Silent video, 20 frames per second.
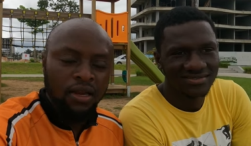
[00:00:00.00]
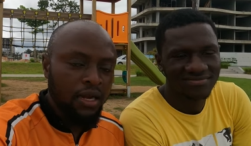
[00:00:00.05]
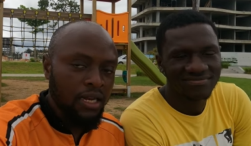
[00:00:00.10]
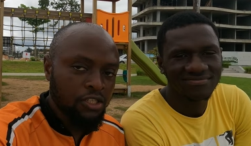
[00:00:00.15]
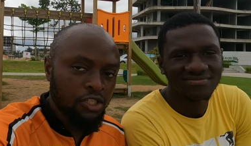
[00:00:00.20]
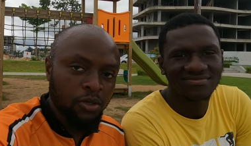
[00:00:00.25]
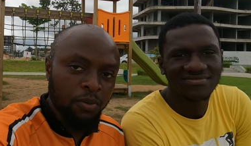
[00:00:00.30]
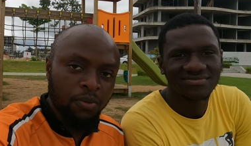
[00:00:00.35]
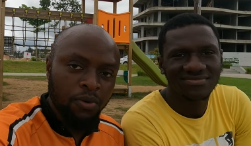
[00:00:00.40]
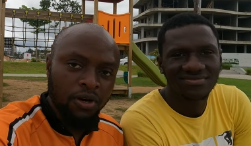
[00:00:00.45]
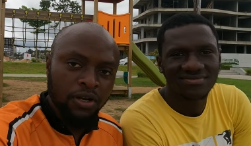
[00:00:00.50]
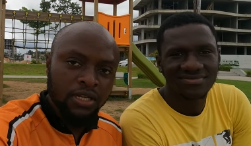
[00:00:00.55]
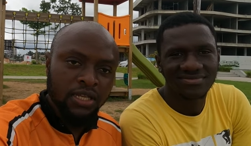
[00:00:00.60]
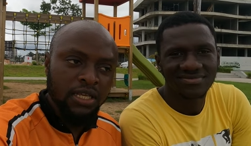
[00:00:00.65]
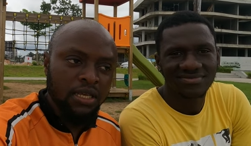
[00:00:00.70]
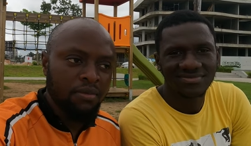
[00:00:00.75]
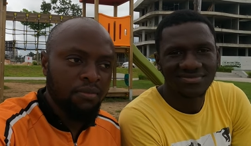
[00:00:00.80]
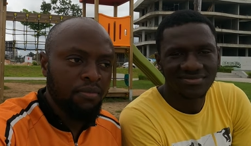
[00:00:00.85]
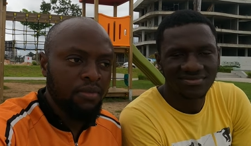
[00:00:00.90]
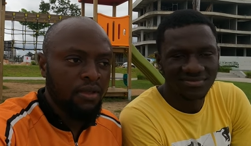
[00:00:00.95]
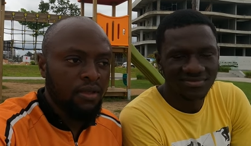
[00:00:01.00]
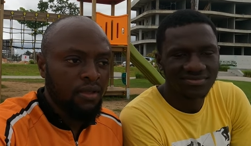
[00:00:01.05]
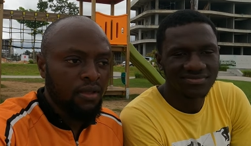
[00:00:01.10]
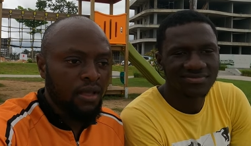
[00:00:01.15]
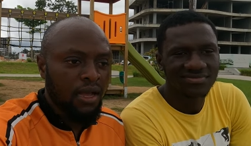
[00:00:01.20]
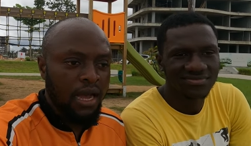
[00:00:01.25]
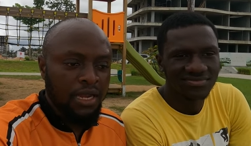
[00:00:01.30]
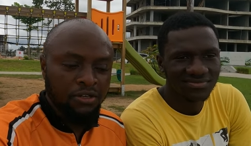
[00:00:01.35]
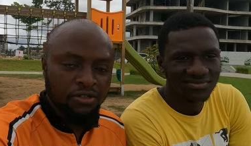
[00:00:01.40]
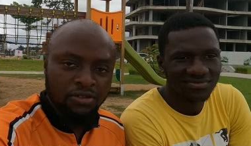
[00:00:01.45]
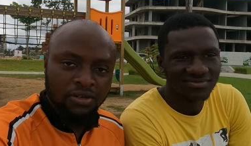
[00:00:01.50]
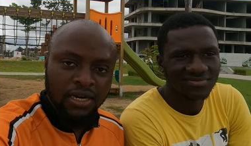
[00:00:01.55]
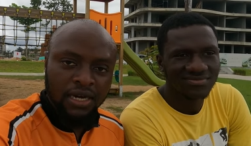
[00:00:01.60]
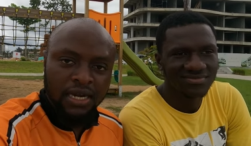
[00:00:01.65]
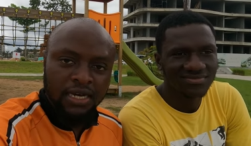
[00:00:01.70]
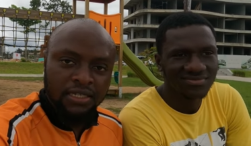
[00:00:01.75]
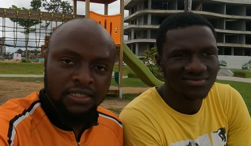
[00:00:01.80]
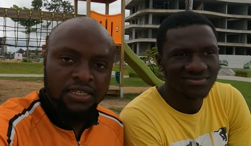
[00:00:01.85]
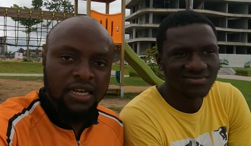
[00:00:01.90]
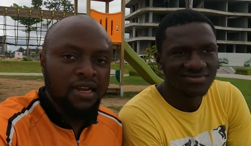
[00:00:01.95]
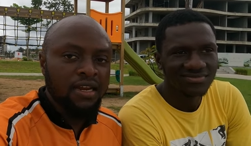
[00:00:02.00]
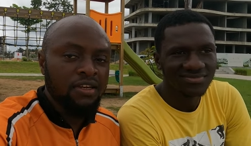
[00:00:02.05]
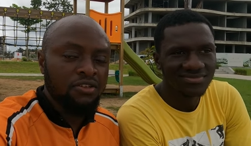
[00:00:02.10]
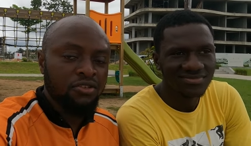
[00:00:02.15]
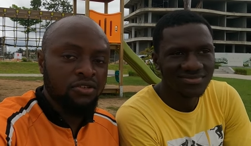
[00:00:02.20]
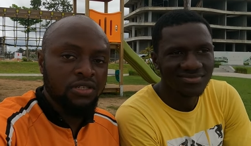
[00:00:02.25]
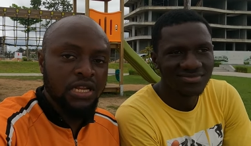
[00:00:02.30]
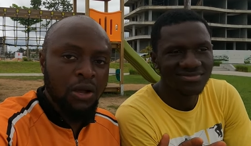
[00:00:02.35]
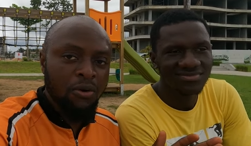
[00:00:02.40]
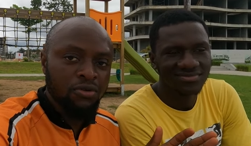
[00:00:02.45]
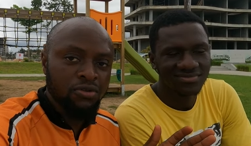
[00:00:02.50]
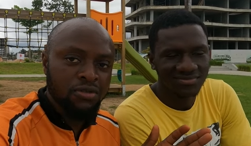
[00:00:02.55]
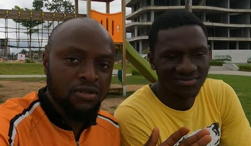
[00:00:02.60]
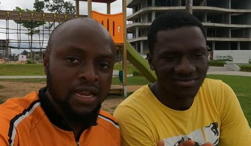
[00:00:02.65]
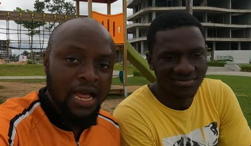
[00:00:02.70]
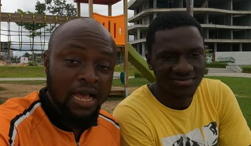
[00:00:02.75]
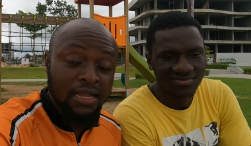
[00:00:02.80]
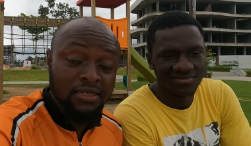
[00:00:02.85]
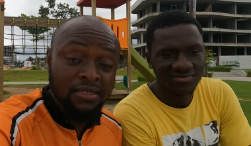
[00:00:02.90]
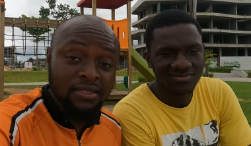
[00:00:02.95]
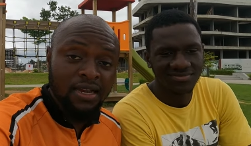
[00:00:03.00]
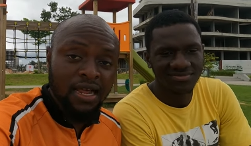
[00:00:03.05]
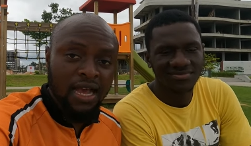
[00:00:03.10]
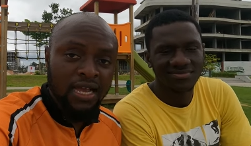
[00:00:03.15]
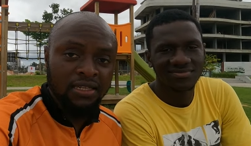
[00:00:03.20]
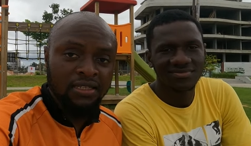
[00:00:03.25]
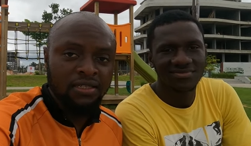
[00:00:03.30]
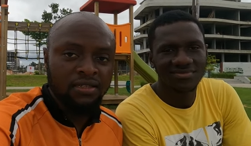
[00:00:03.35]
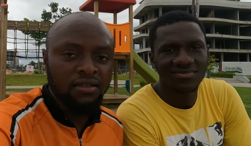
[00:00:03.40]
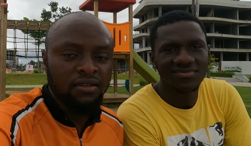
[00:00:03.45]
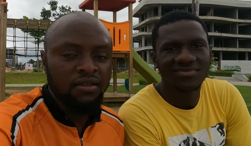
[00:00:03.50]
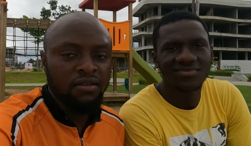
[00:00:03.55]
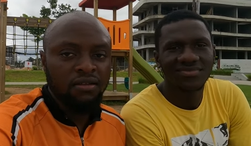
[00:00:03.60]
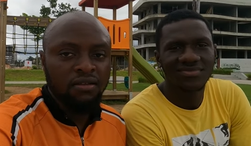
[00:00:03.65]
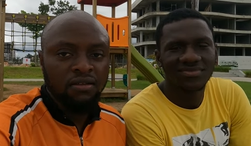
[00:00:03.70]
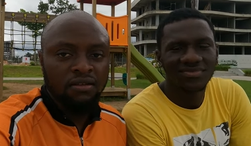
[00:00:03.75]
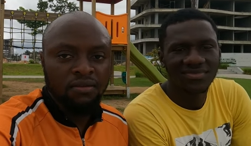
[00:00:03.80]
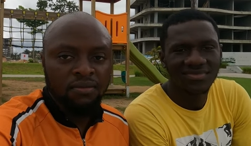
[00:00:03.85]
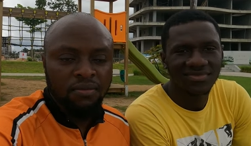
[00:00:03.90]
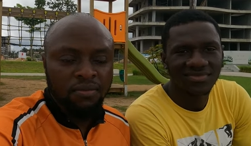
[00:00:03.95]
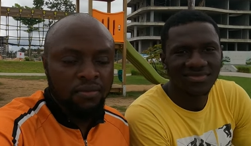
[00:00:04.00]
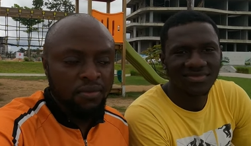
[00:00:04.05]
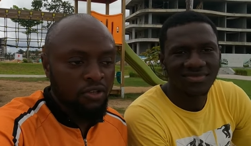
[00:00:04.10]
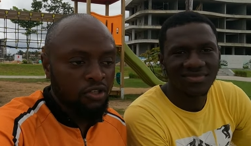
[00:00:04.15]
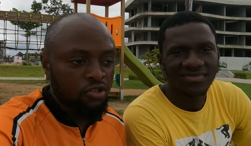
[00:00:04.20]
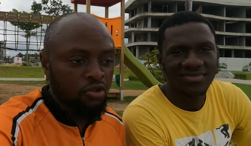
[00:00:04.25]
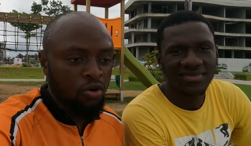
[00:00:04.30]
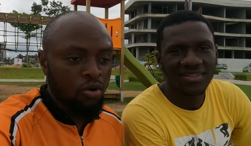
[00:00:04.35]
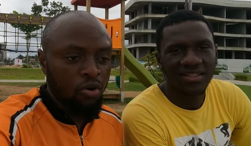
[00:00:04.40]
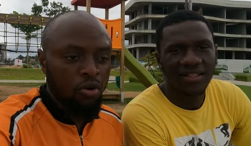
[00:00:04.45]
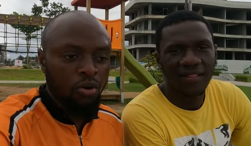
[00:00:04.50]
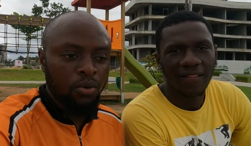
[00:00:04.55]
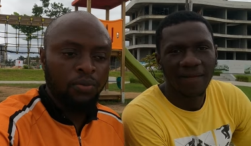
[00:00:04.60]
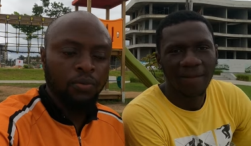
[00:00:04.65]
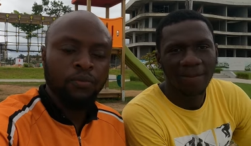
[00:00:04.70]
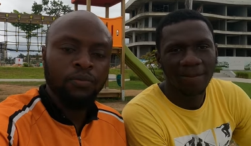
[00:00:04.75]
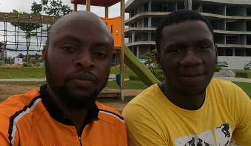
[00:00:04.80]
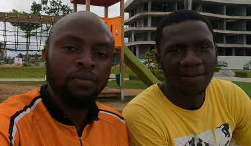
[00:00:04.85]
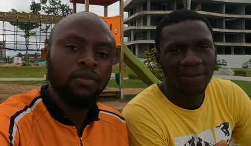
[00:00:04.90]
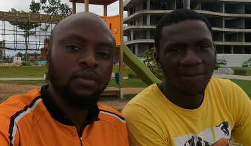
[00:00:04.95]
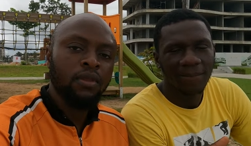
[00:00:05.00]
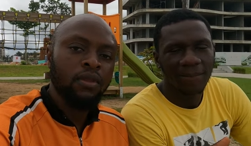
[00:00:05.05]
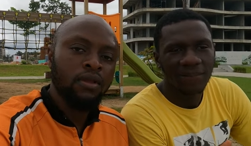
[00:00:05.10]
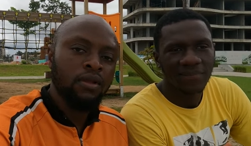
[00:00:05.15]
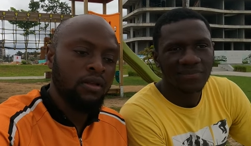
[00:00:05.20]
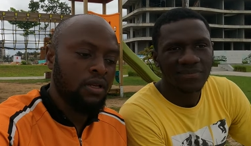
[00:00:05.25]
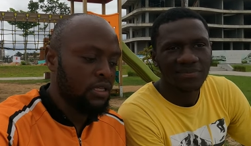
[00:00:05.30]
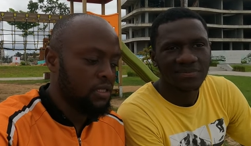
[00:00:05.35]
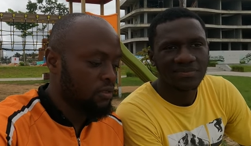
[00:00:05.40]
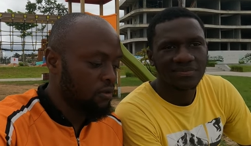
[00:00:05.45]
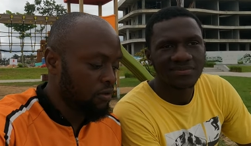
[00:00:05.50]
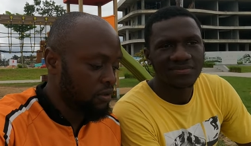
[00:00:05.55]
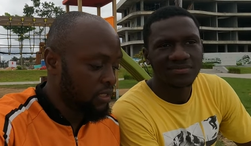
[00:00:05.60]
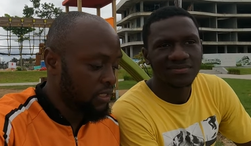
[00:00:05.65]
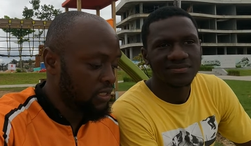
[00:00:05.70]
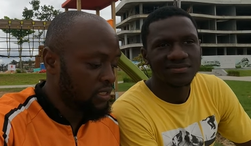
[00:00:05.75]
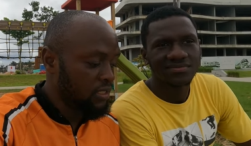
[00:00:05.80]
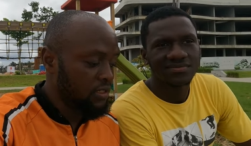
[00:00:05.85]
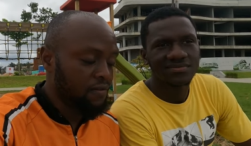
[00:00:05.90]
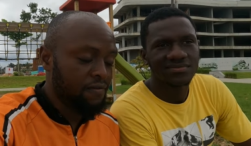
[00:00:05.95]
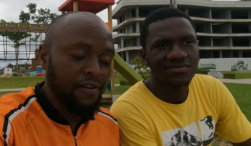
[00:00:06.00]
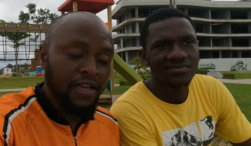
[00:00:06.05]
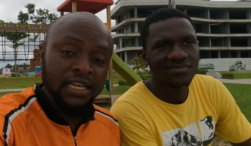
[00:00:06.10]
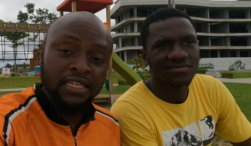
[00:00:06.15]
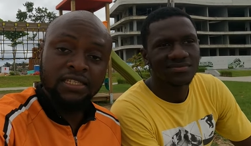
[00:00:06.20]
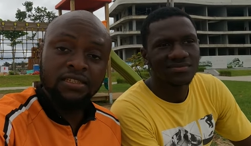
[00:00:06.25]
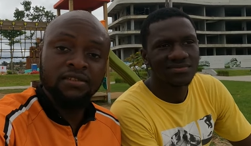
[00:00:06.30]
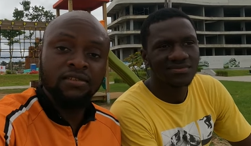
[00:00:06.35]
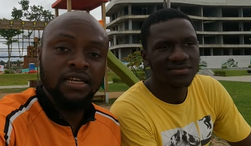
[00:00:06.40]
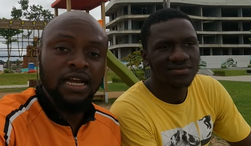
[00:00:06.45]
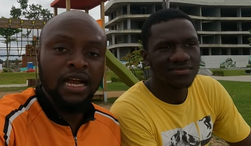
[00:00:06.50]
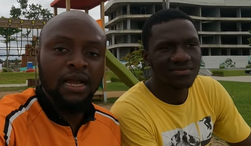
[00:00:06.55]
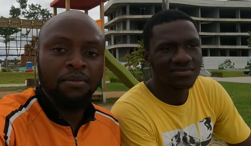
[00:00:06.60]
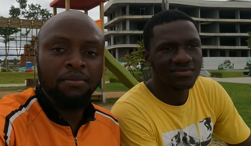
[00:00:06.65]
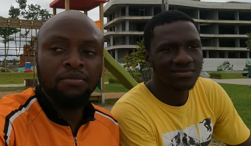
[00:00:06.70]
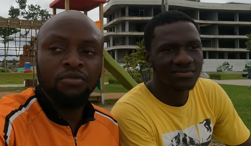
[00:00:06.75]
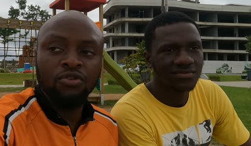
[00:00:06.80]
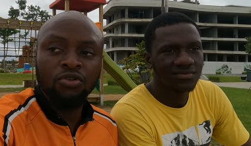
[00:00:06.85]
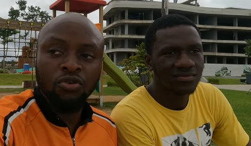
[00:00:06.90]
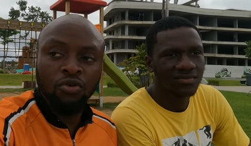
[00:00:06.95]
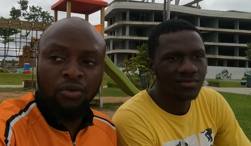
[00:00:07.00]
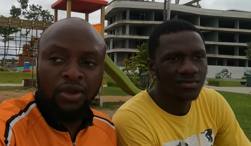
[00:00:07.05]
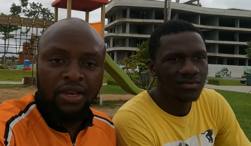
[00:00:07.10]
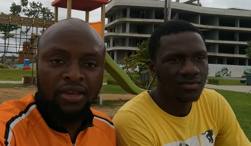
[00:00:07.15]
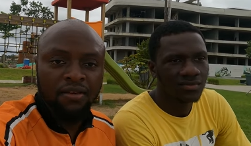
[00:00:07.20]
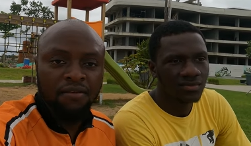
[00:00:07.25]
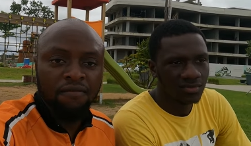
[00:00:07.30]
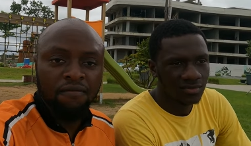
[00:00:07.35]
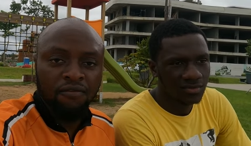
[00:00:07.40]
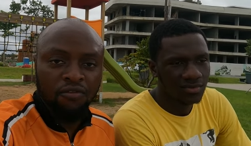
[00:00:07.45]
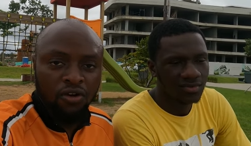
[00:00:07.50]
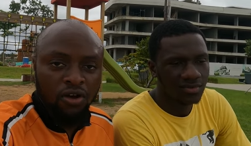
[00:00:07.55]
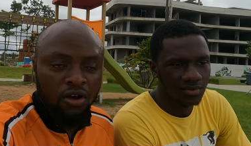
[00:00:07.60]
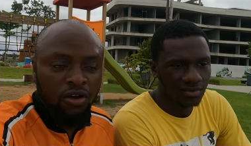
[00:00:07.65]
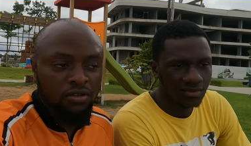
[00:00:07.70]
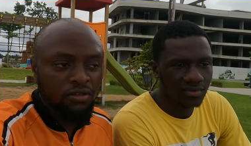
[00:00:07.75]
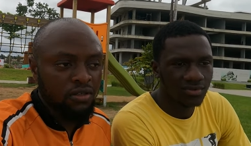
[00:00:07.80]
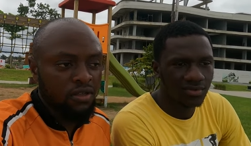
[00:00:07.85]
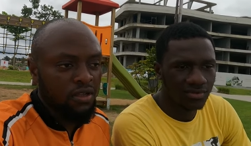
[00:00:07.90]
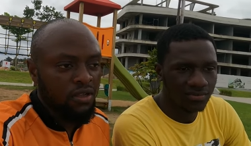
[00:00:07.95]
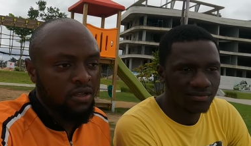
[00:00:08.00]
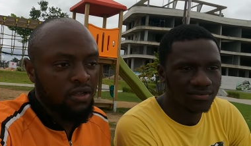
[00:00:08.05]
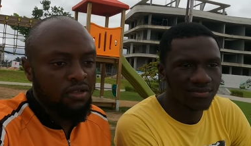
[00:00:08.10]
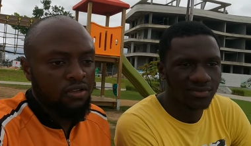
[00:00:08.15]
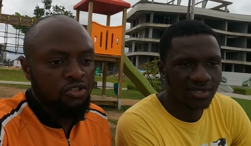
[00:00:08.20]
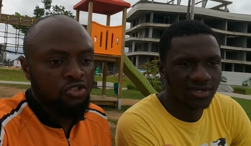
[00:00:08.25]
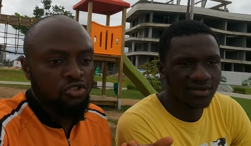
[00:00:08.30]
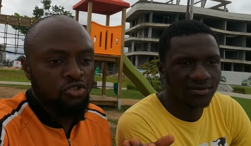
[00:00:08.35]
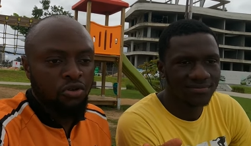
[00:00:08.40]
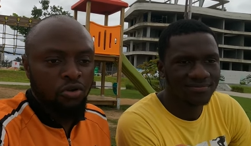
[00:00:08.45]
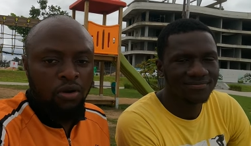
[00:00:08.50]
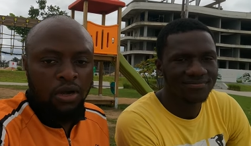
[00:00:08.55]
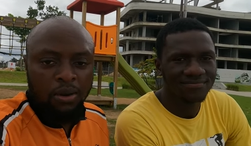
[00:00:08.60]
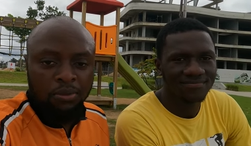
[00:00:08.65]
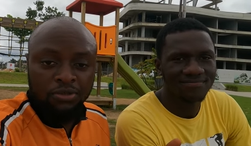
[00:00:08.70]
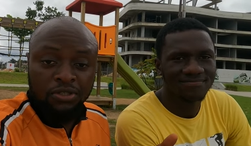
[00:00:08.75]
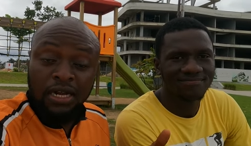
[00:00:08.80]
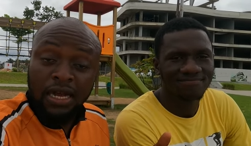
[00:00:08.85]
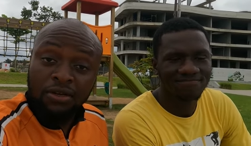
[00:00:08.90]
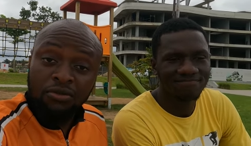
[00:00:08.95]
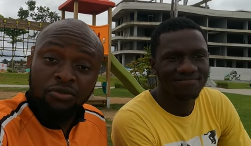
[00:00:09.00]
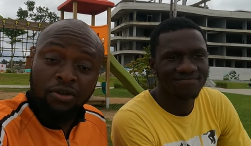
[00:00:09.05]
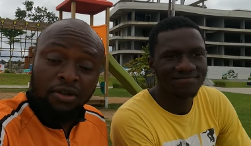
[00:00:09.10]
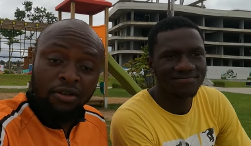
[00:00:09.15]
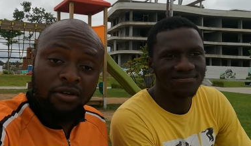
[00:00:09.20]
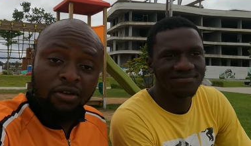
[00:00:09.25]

Speaker 1: let's support him i just created his channel just that was last night so this is this is first time doing vlog yeah. so i'm trying to